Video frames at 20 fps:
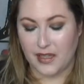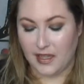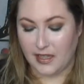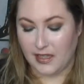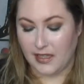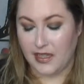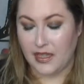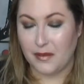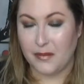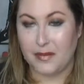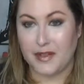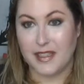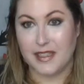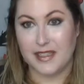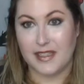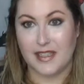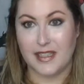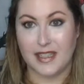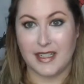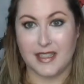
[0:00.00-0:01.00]
lately
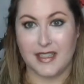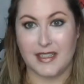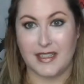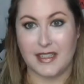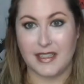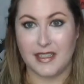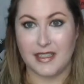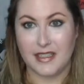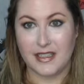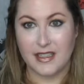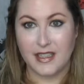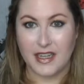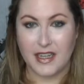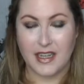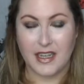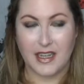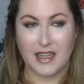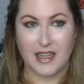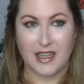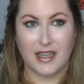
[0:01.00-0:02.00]
because it's
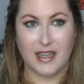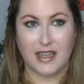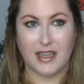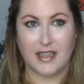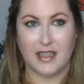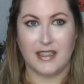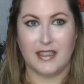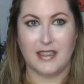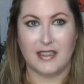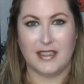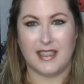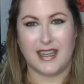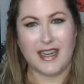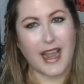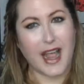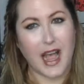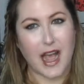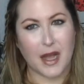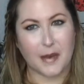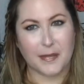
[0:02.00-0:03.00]
it's like
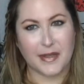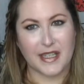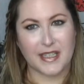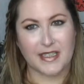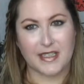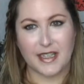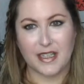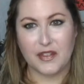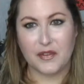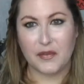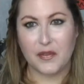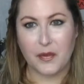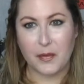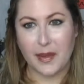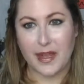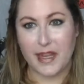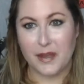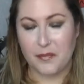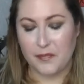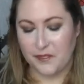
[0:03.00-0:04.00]
a happy scent for
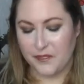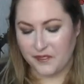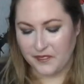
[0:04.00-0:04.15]
me.